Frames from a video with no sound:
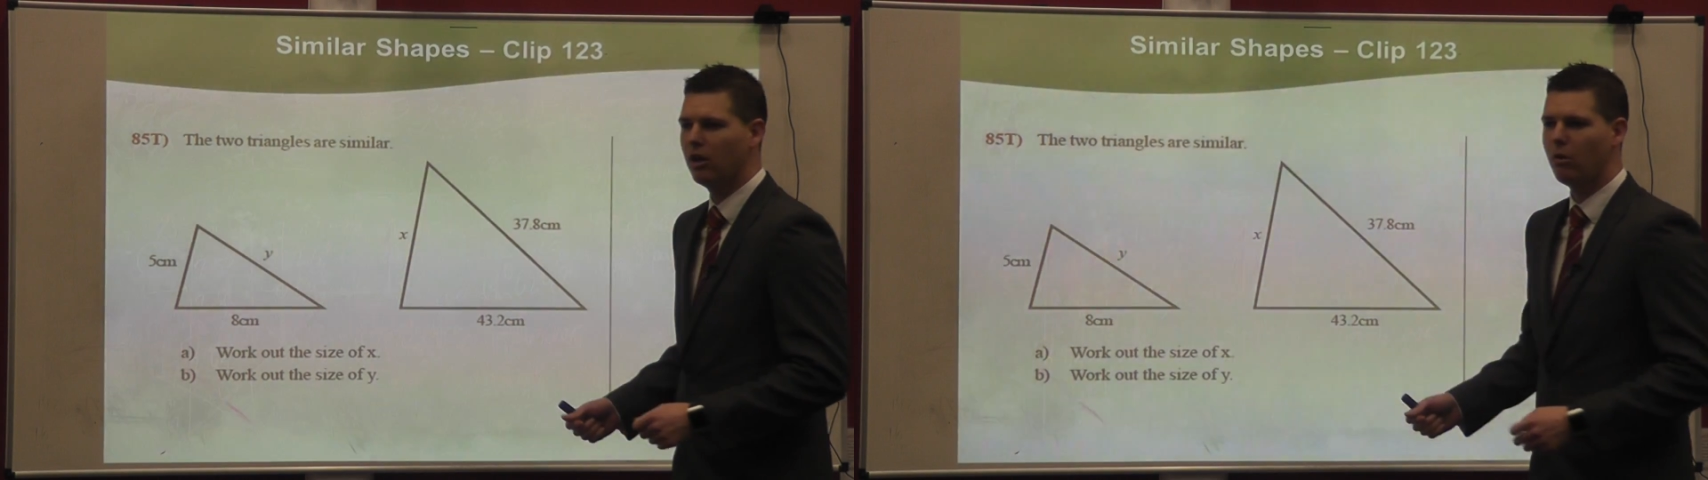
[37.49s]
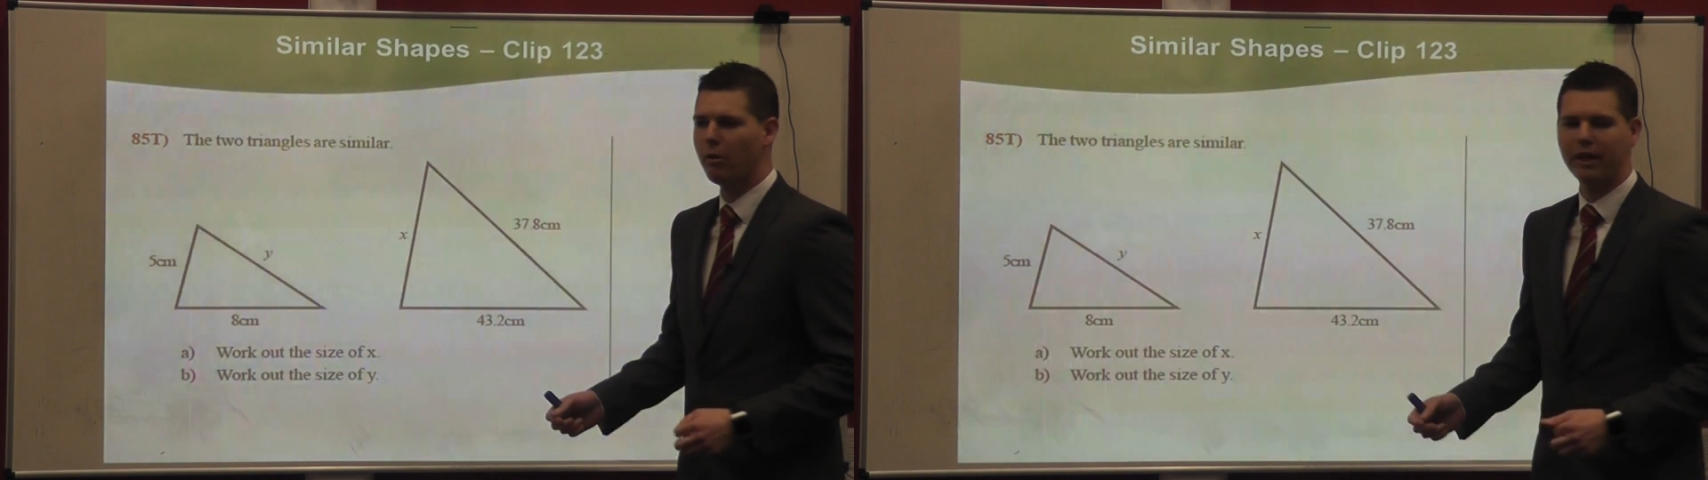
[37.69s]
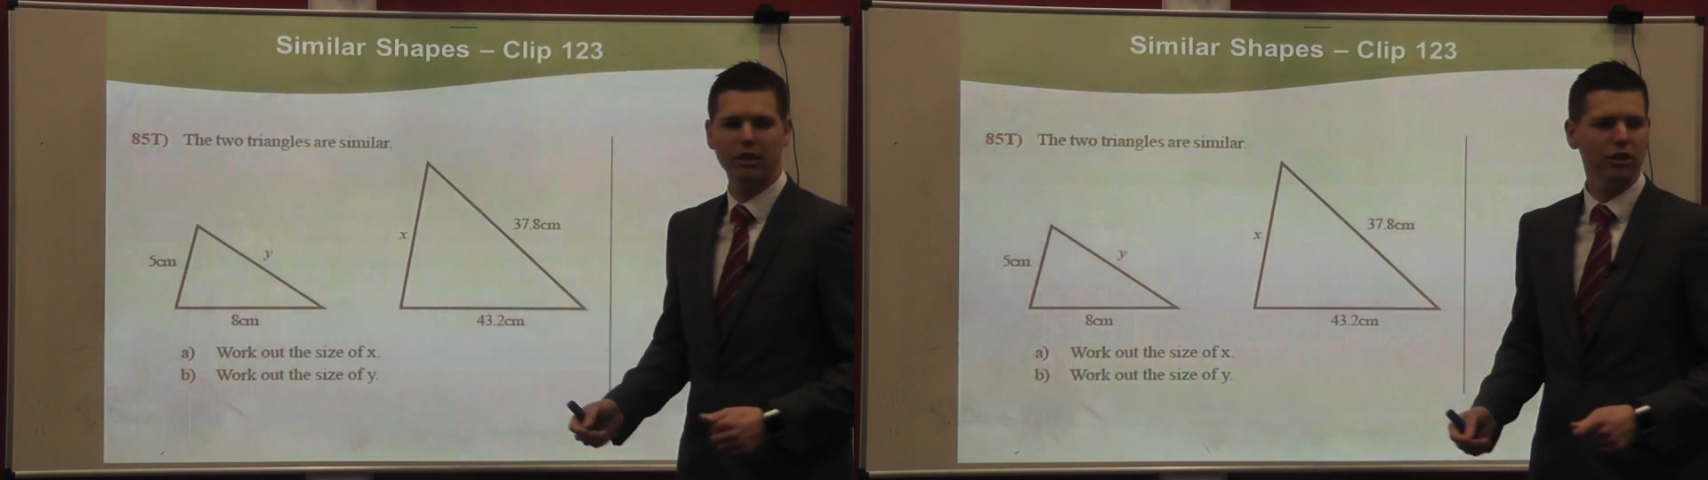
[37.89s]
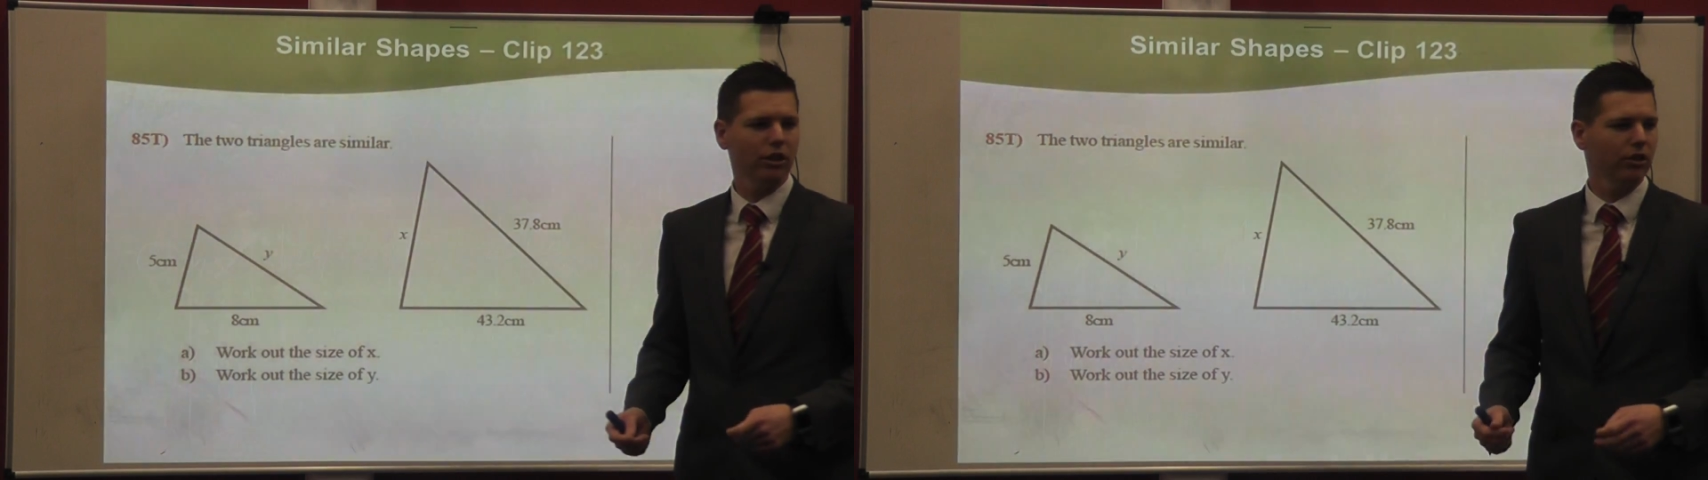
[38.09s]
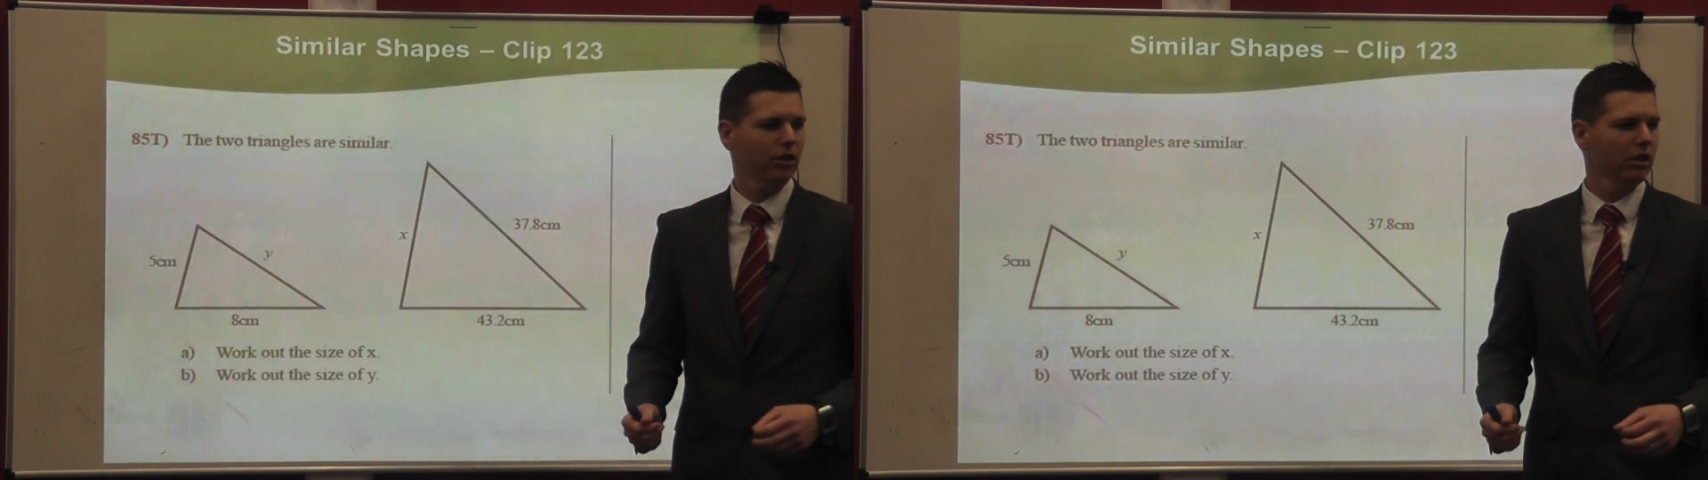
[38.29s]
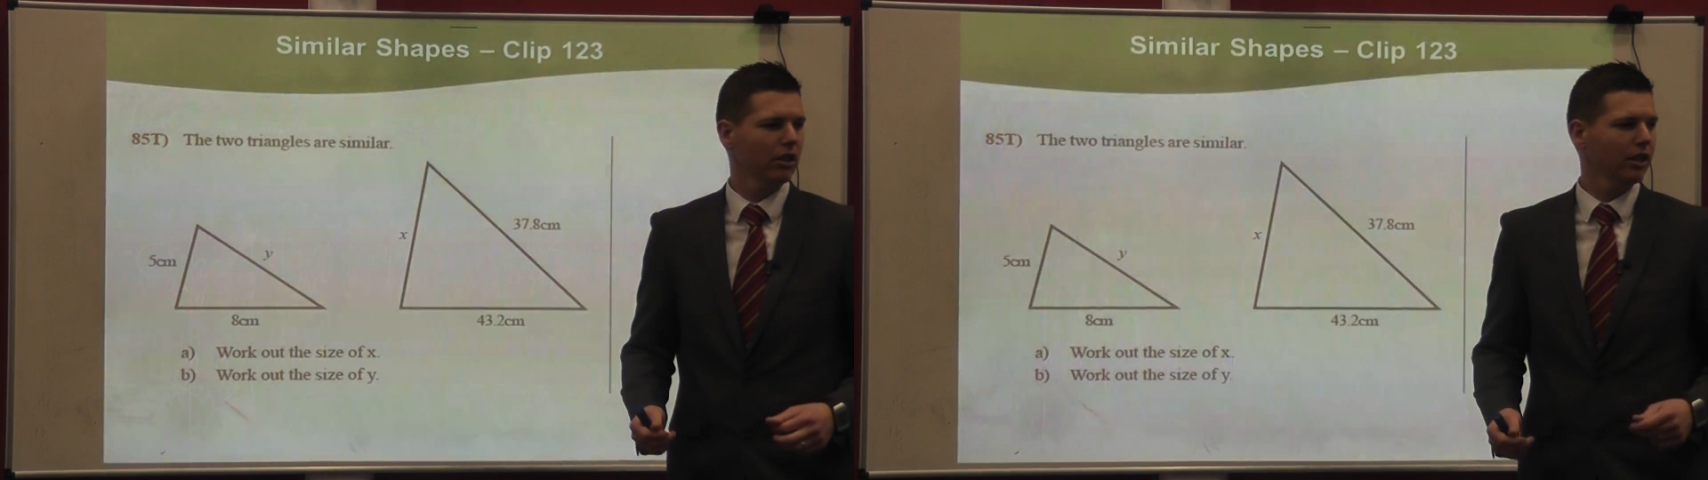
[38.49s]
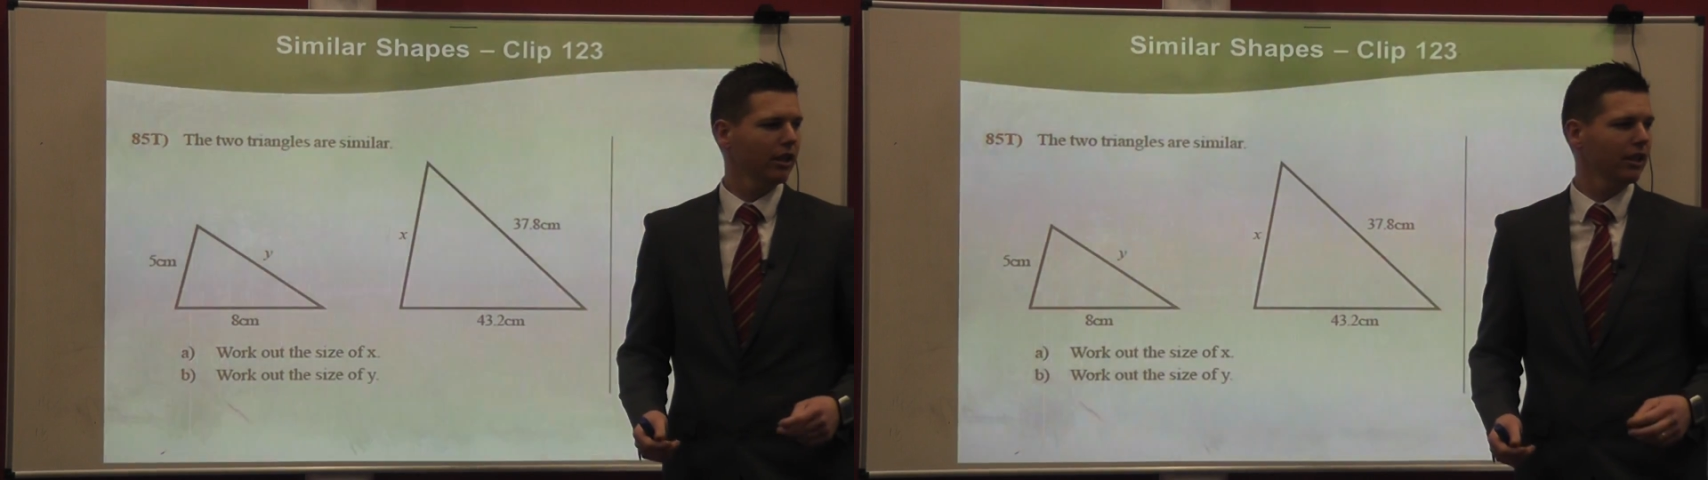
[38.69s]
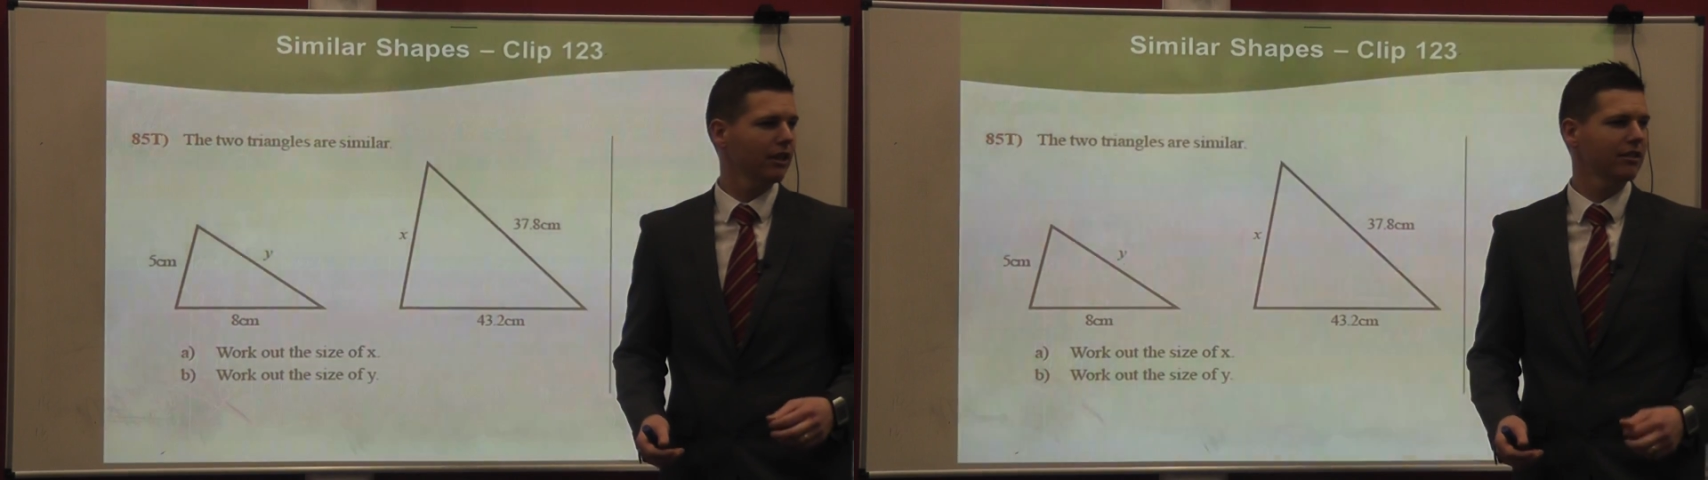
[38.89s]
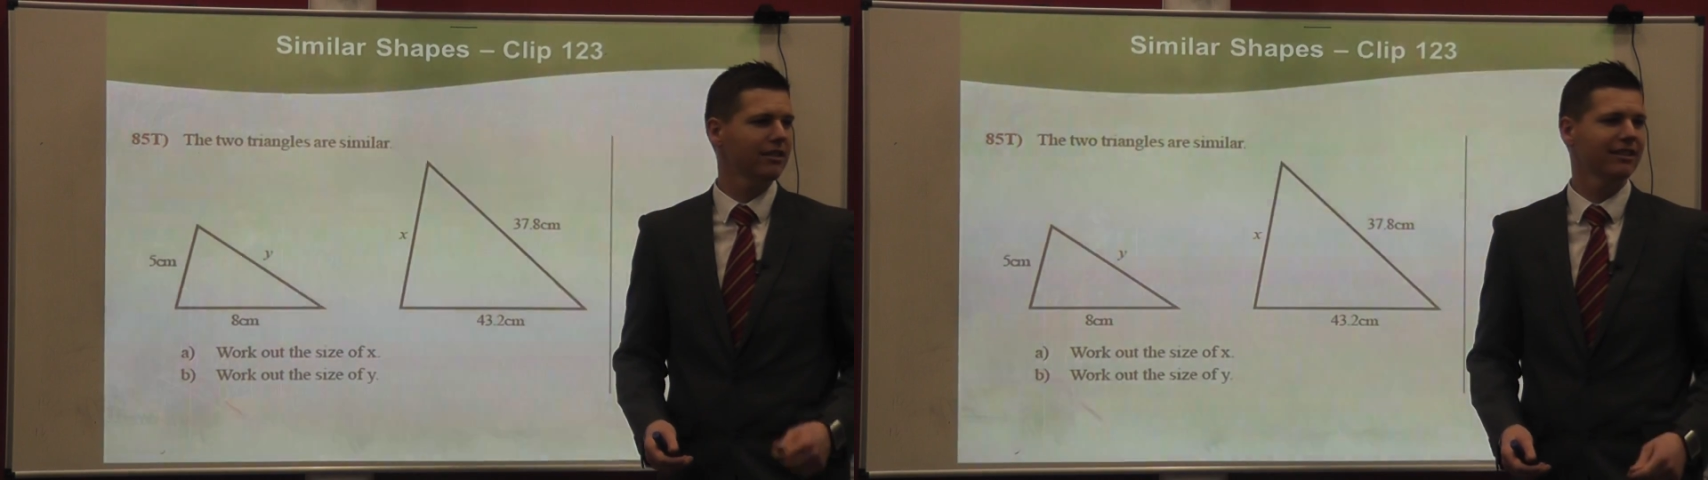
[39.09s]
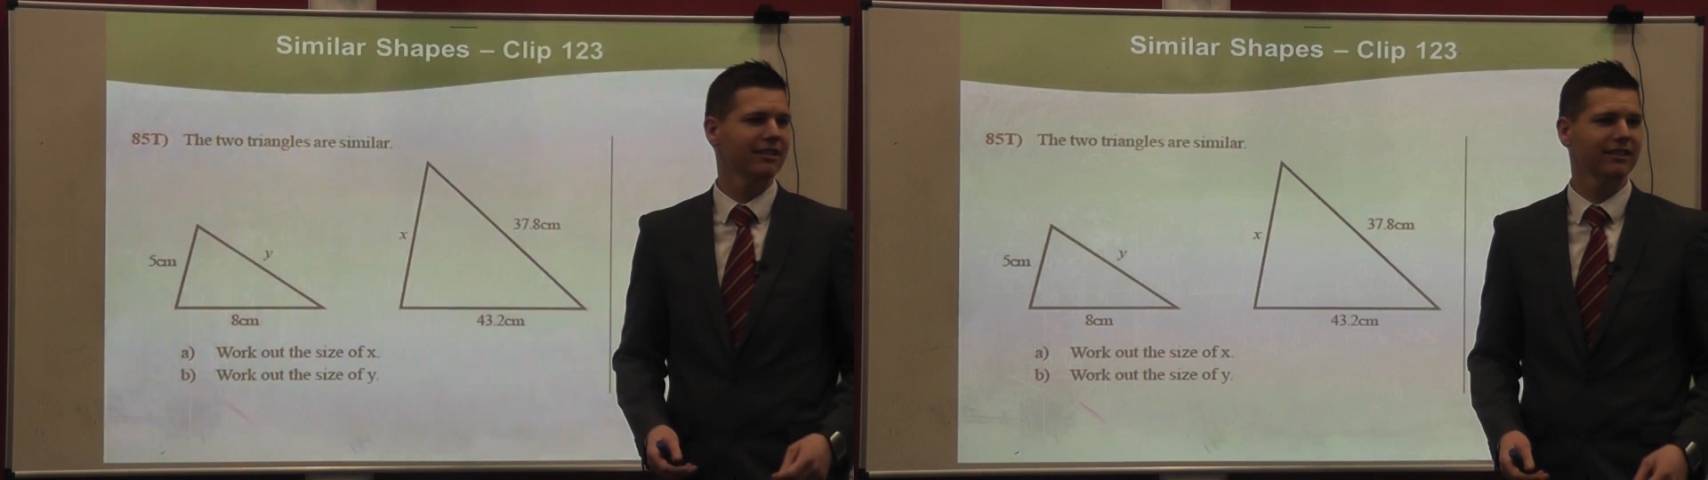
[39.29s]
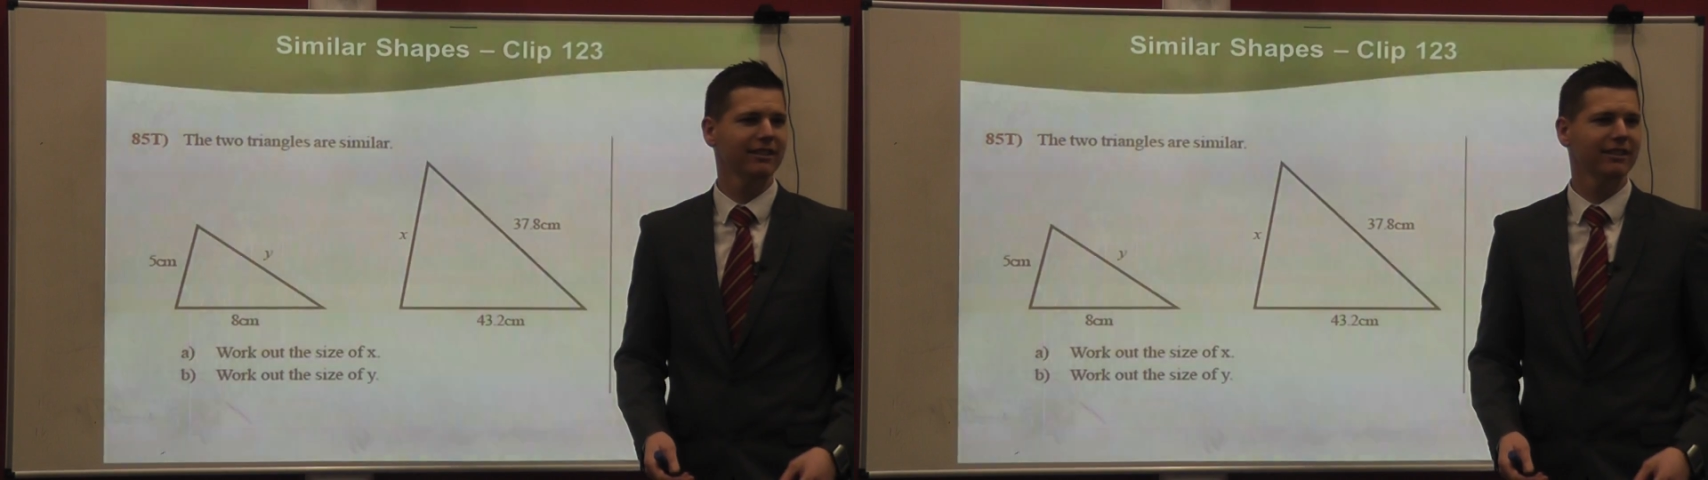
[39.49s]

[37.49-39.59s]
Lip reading: What we're going to do is...